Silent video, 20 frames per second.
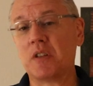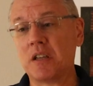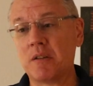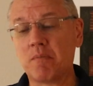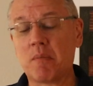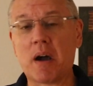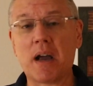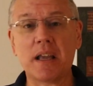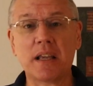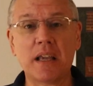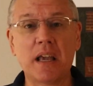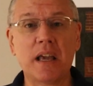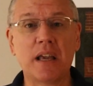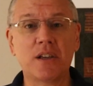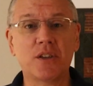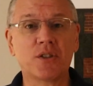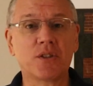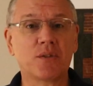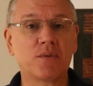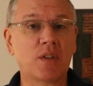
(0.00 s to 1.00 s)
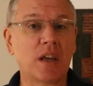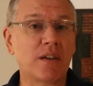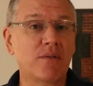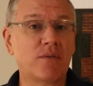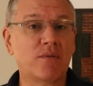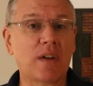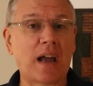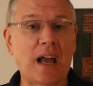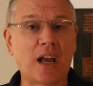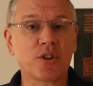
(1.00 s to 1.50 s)
in my case, they've
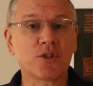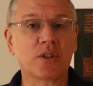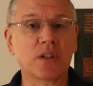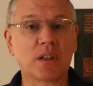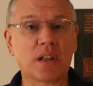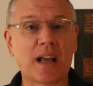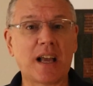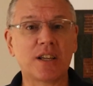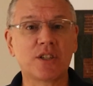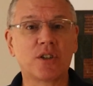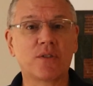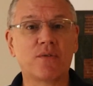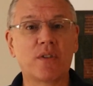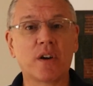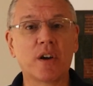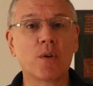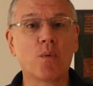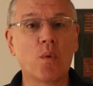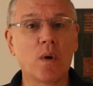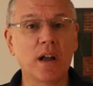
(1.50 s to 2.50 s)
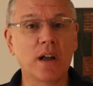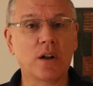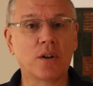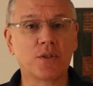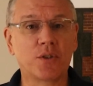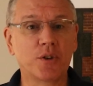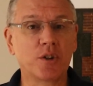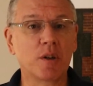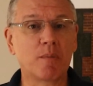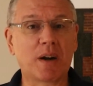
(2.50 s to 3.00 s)
actually lasted very well
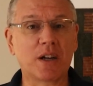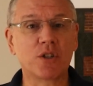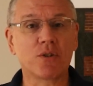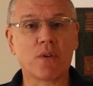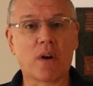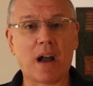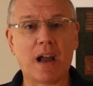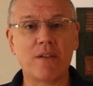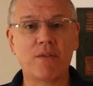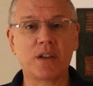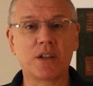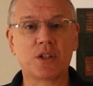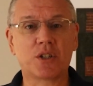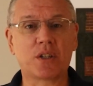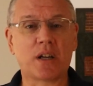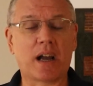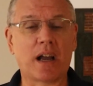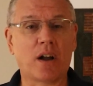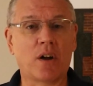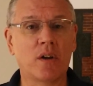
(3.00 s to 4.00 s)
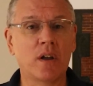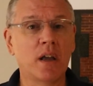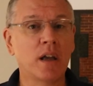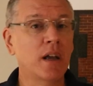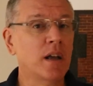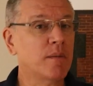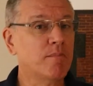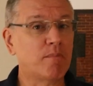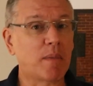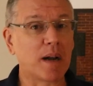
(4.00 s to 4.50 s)
due to my driving style.
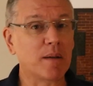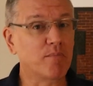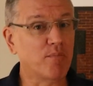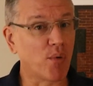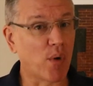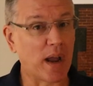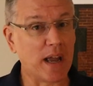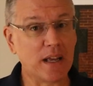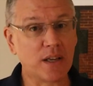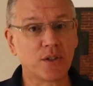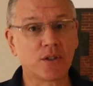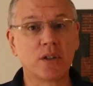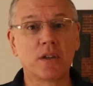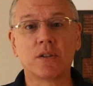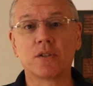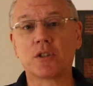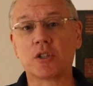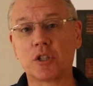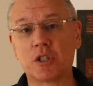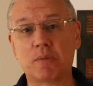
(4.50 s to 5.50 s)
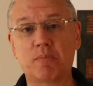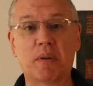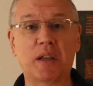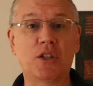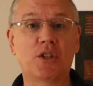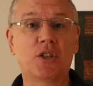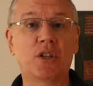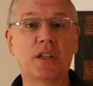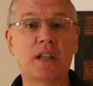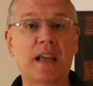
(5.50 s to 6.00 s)
My brakes,
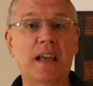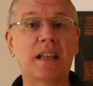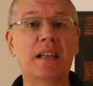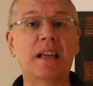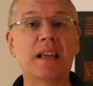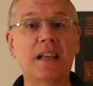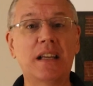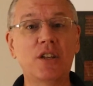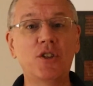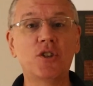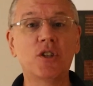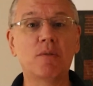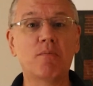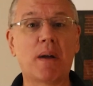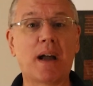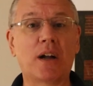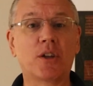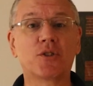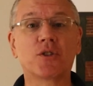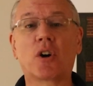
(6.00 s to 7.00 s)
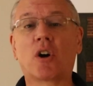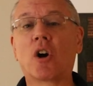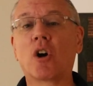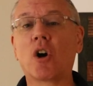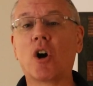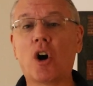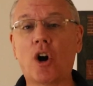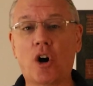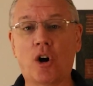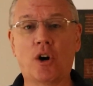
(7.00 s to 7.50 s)
suspension, and engine mounts
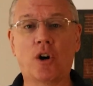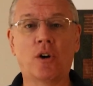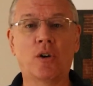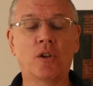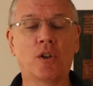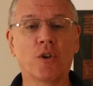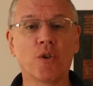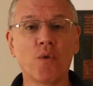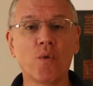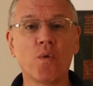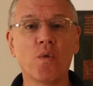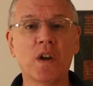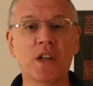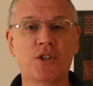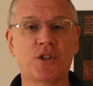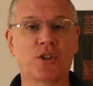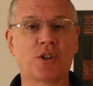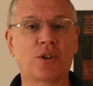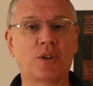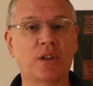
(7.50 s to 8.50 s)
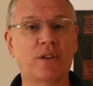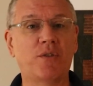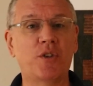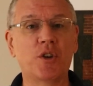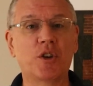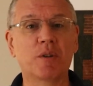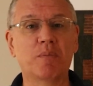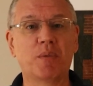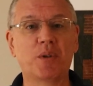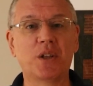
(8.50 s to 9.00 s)
are all original, if you
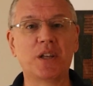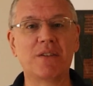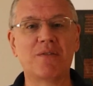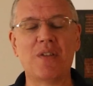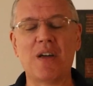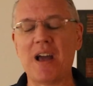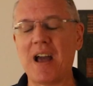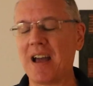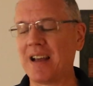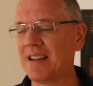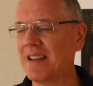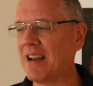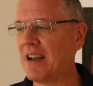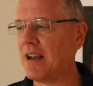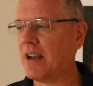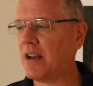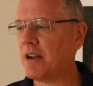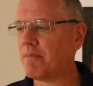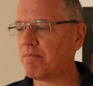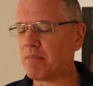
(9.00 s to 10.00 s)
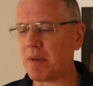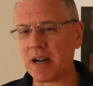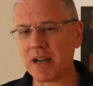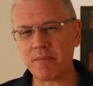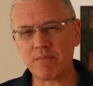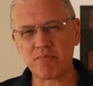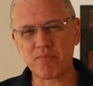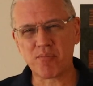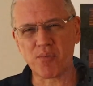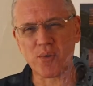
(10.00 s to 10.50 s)
can believe that. My
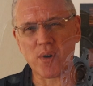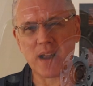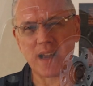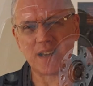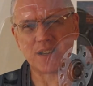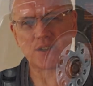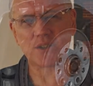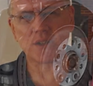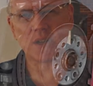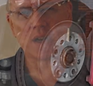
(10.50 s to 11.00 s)
brakes,